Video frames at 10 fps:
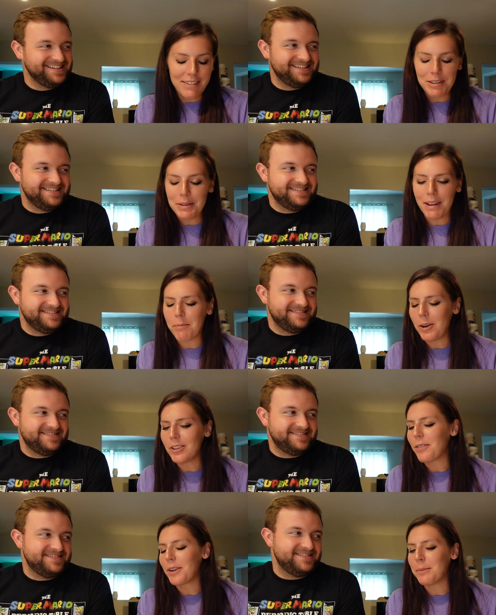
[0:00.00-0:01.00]
Speaker 1: even though we gave them
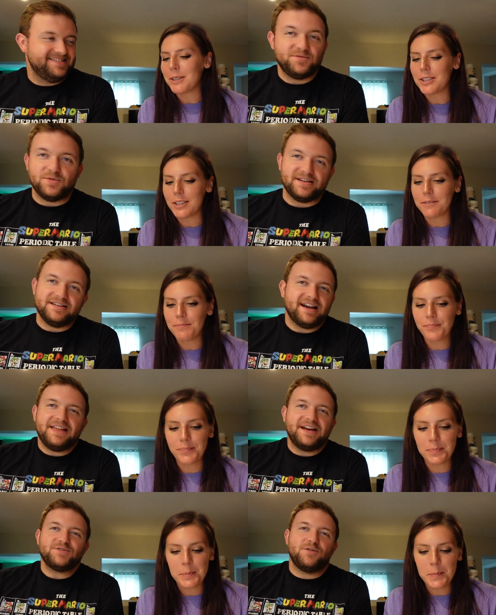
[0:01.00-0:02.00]
all different numbers. You know, we,
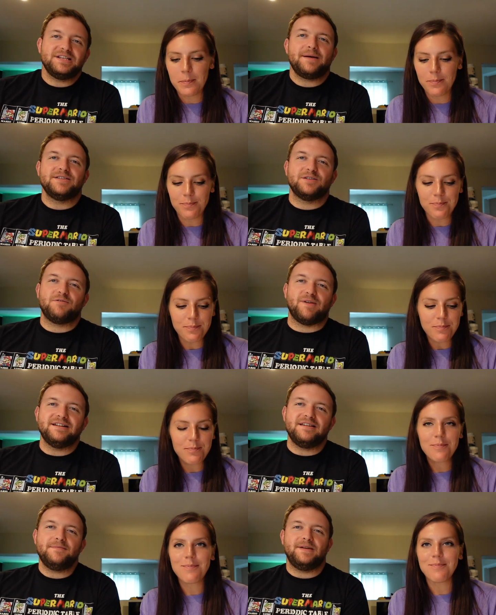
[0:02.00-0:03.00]
Speaker 2: uh, that's what always happens is we
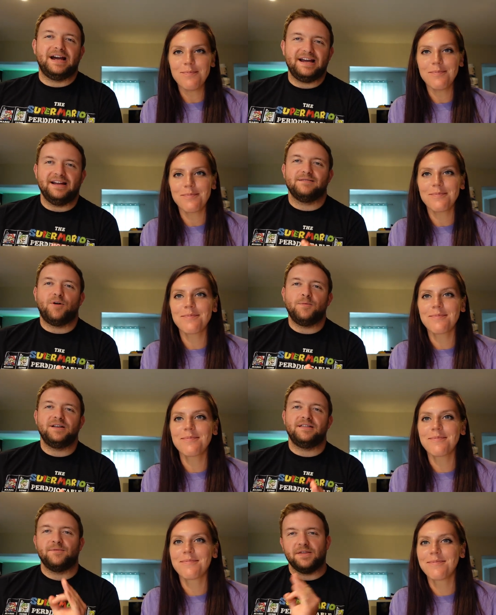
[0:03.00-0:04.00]
rate them at the
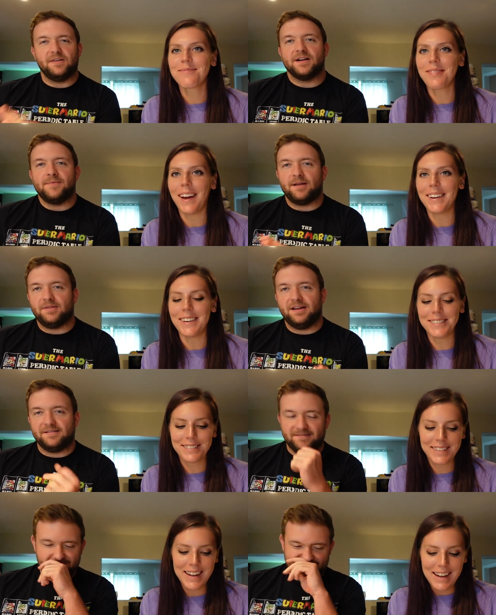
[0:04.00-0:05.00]
moment and then we think about it
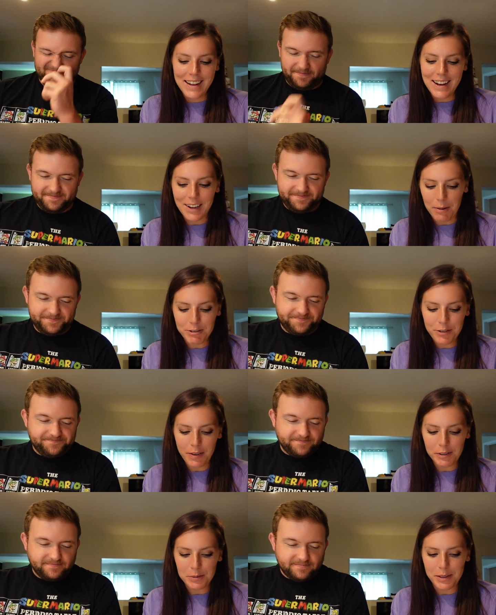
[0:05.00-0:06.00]
later.
Speaker 1: Okay, what's your
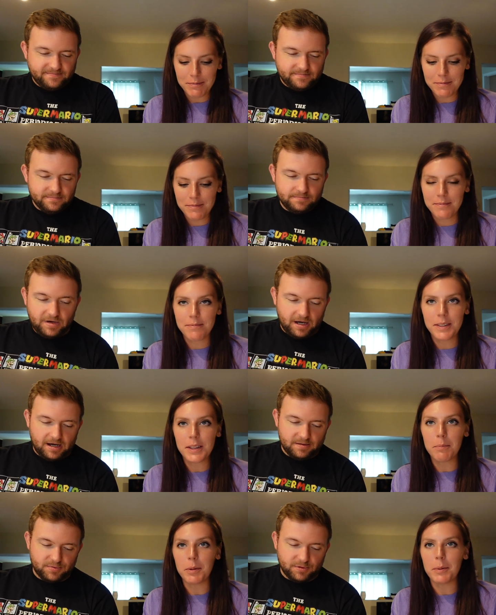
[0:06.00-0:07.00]
favorite sweet?
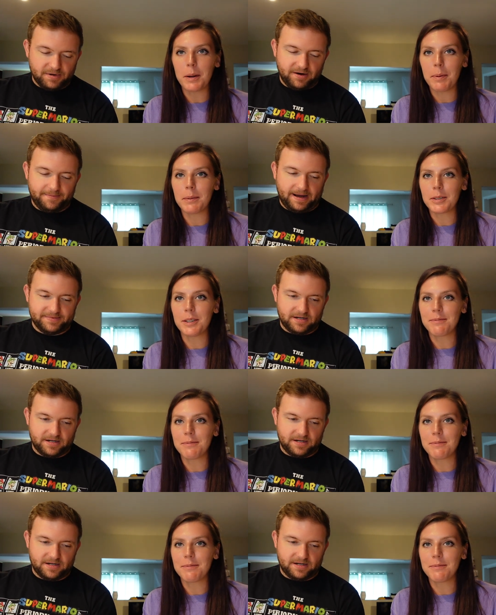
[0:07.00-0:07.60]
Uh, the blueberry, blueberry pop